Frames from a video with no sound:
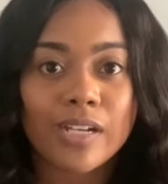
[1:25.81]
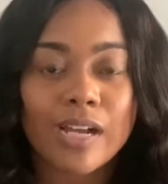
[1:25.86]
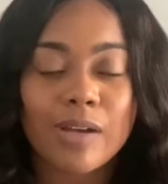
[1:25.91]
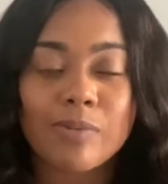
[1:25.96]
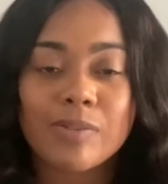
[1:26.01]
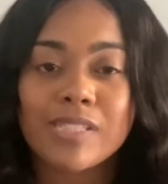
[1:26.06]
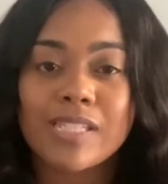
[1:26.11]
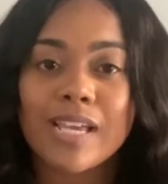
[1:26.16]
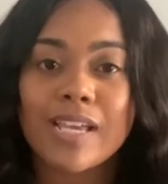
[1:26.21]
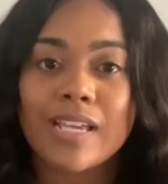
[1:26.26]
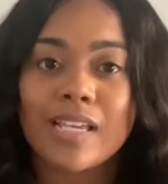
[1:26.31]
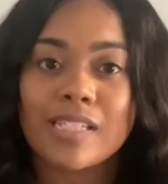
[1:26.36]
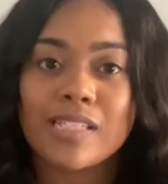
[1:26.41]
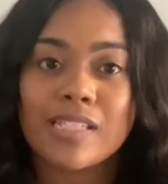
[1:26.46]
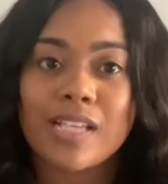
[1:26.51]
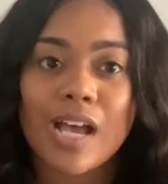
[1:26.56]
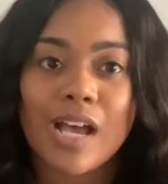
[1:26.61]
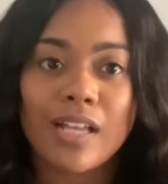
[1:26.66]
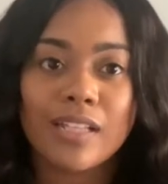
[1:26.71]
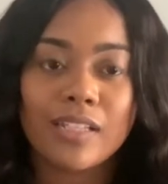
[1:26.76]
I was taking
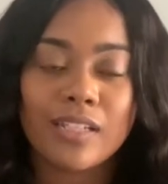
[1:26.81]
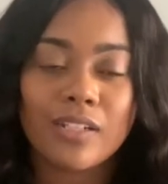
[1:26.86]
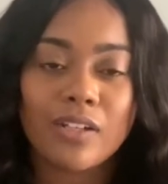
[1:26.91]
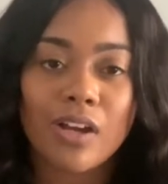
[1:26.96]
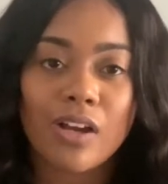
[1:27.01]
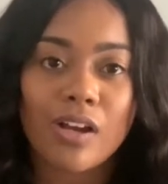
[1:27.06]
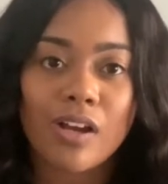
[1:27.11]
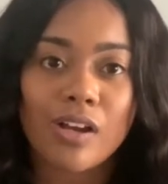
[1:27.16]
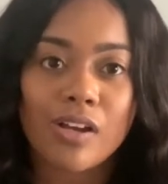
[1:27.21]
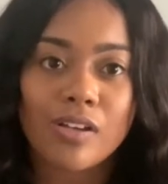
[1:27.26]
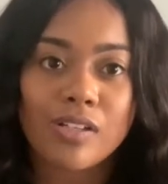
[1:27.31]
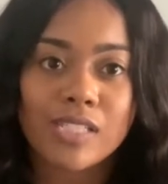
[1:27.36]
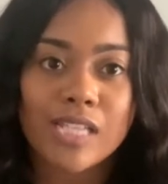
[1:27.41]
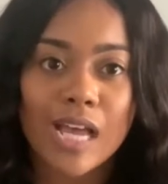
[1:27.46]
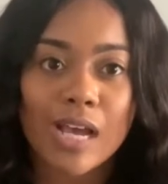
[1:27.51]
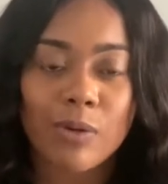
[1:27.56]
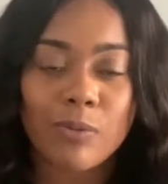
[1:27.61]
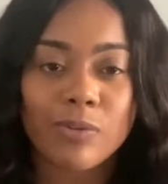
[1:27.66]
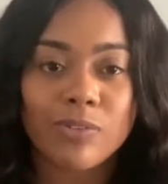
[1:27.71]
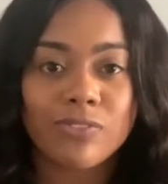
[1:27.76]
Tylenols.
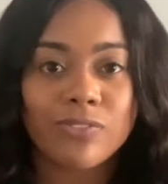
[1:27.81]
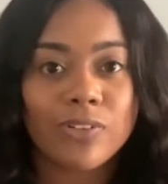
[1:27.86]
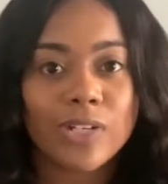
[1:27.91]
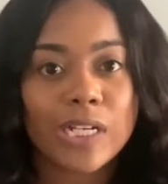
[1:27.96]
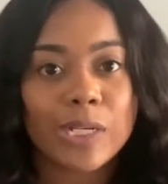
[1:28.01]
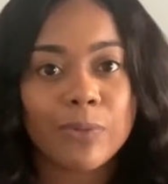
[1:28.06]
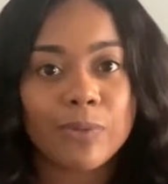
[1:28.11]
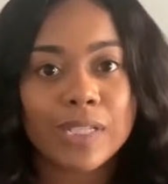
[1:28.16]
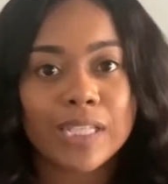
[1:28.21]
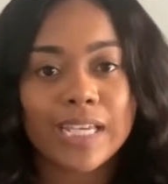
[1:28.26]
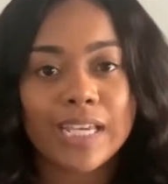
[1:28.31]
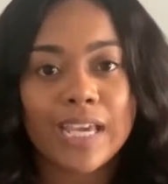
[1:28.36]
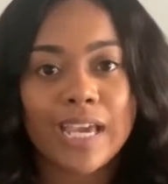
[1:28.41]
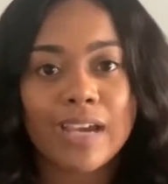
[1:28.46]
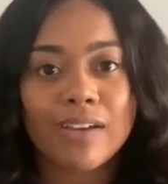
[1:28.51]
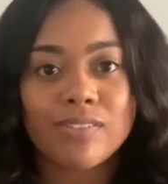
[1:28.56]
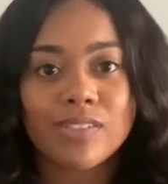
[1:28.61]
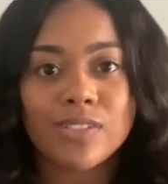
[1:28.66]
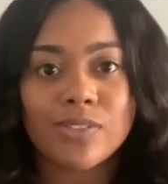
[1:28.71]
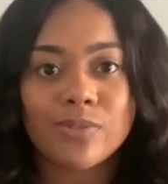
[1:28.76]
I would frequently
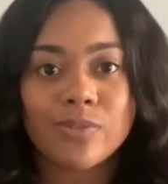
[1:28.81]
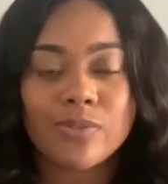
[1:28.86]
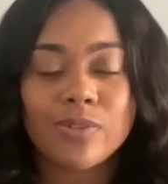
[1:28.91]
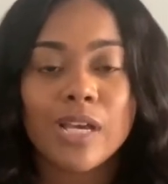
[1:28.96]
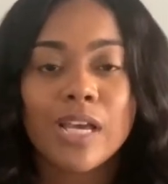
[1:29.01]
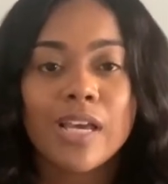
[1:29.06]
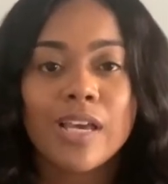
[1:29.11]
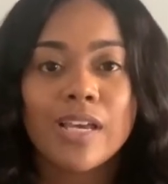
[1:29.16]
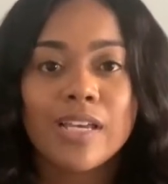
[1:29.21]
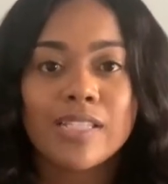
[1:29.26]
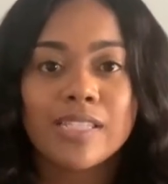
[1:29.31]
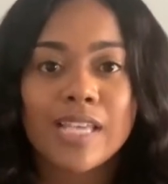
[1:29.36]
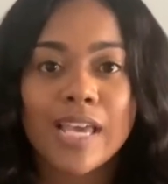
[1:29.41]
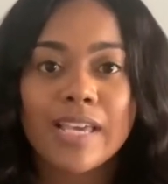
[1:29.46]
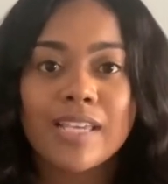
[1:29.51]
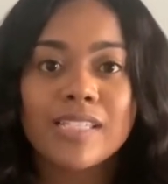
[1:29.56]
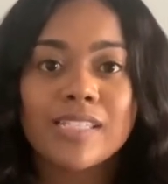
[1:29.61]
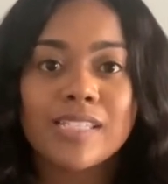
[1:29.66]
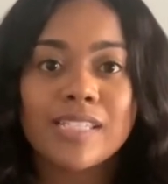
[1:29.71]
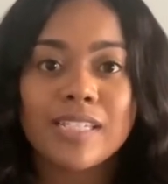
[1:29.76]
have to
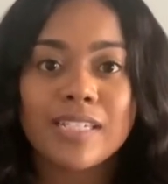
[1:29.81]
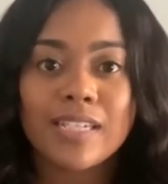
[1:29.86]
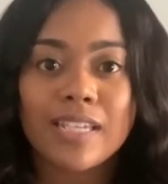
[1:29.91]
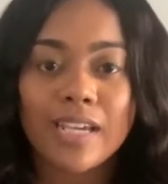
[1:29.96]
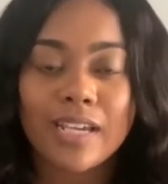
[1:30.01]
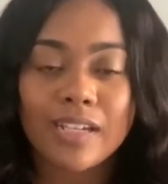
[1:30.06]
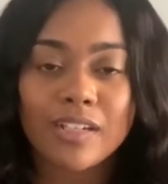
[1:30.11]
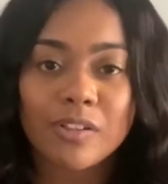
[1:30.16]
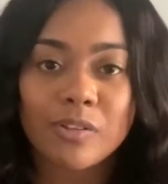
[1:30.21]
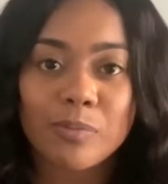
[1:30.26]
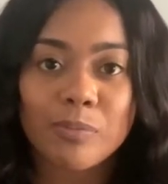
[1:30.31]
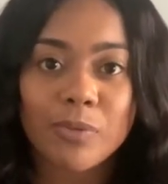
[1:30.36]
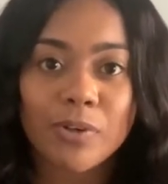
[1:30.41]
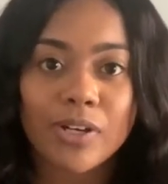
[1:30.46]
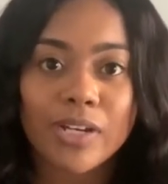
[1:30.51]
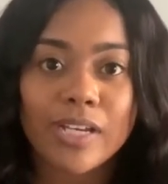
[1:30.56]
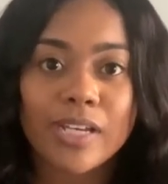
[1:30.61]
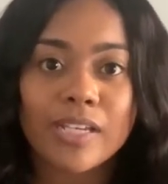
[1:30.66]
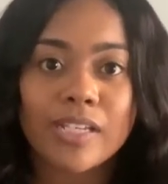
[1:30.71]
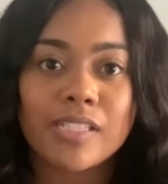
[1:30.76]
take sit-down
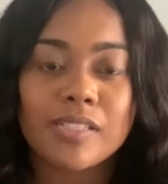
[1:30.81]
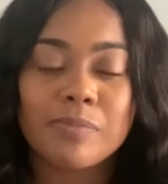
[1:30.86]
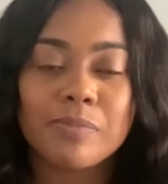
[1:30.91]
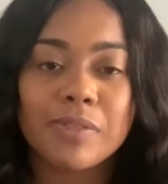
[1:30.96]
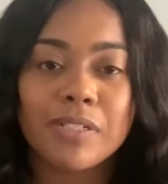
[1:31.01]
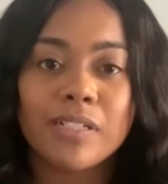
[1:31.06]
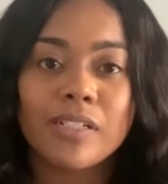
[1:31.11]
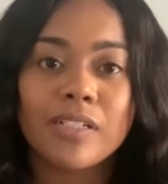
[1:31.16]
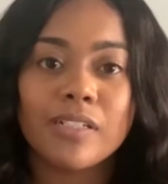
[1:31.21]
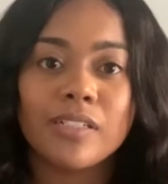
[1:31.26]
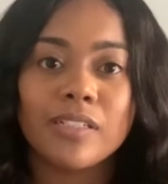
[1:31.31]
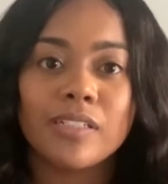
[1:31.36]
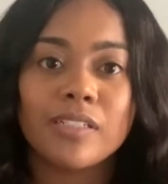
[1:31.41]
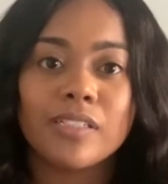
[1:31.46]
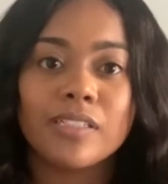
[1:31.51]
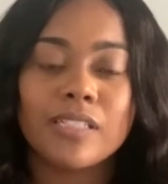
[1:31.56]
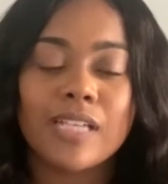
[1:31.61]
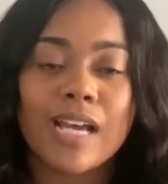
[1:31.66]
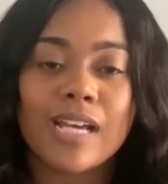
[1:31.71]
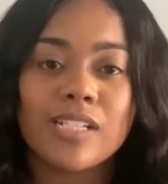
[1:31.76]
breaks
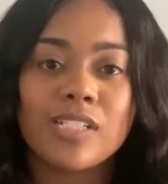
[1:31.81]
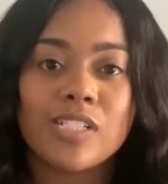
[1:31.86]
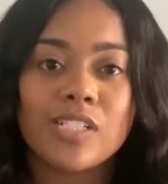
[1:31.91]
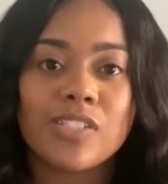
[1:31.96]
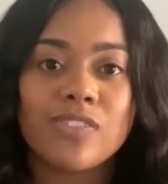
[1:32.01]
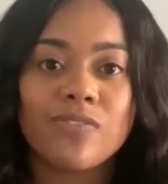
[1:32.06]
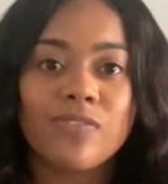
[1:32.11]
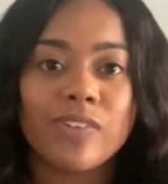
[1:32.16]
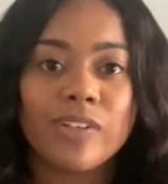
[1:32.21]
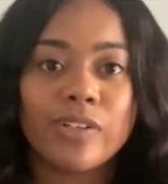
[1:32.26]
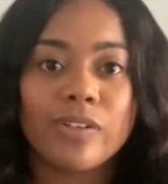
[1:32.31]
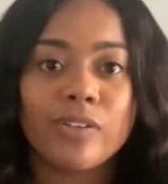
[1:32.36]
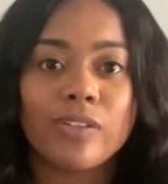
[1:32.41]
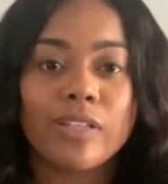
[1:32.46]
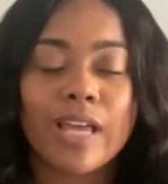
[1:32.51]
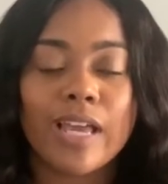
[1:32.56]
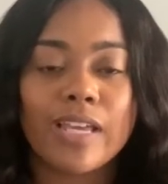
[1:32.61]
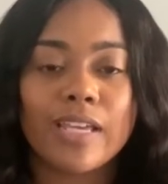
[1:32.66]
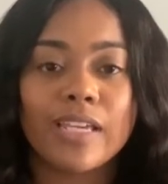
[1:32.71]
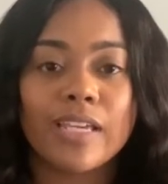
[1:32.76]
because I just felt
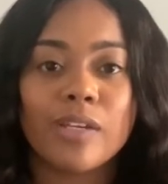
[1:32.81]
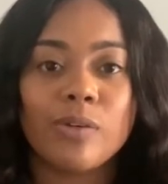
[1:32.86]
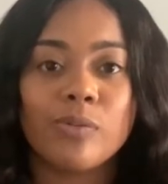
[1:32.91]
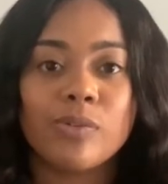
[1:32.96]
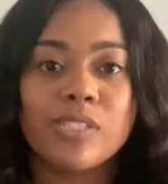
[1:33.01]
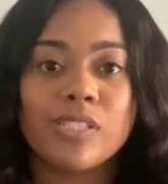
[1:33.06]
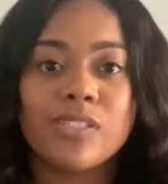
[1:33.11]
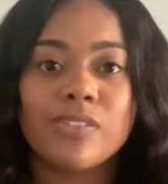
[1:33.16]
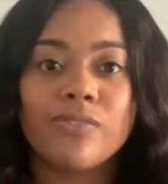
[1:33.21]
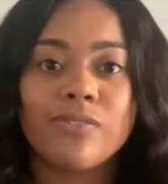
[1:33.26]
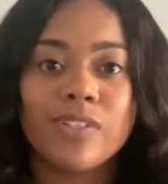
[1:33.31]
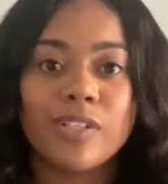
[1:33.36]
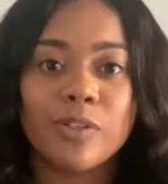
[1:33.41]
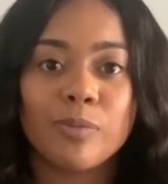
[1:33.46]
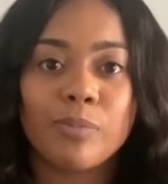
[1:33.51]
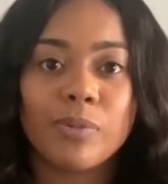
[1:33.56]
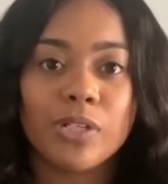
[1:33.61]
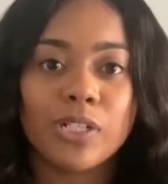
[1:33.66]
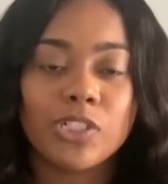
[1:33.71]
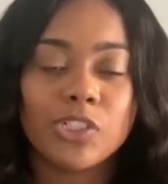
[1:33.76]
like it was severe
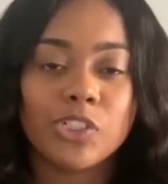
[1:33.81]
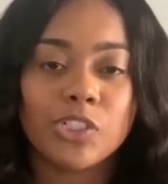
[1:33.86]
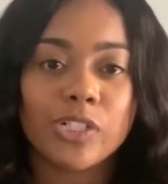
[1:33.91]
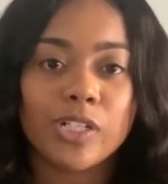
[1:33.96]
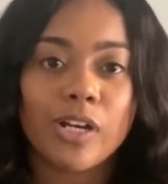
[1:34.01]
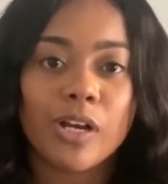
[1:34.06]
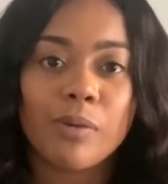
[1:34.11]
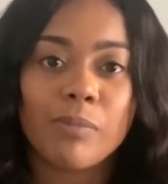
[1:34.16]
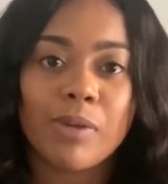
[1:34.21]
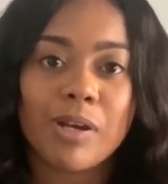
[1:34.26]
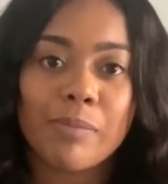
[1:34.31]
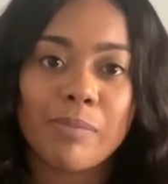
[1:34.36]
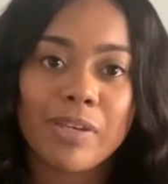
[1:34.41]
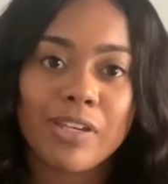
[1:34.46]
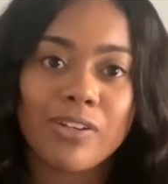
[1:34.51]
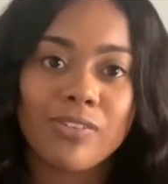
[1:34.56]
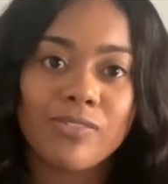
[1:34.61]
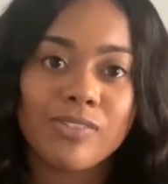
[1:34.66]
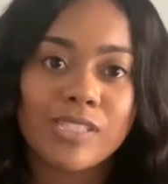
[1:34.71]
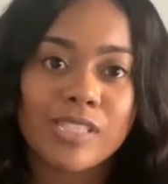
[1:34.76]
pressure on my
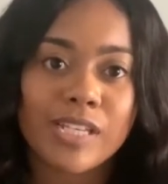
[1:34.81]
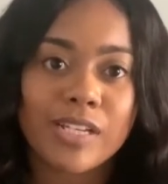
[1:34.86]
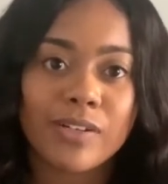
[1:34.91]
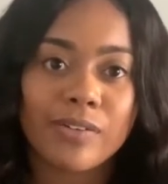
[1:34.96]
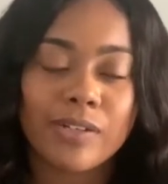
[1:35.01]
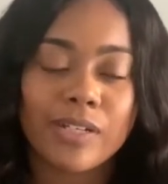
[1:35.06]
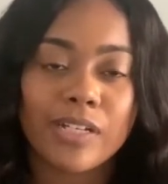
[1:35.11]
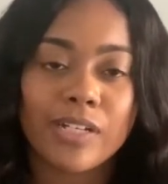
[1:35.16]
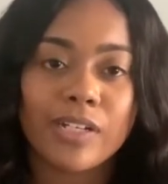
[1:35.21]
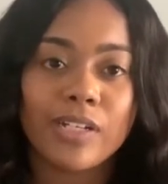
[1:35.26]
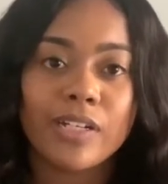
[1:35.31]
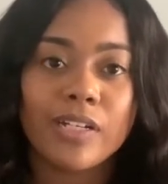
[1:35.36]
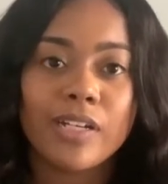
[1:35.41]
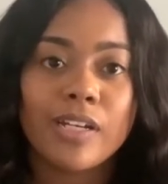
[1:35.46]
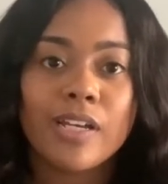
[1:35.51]
pelvis area.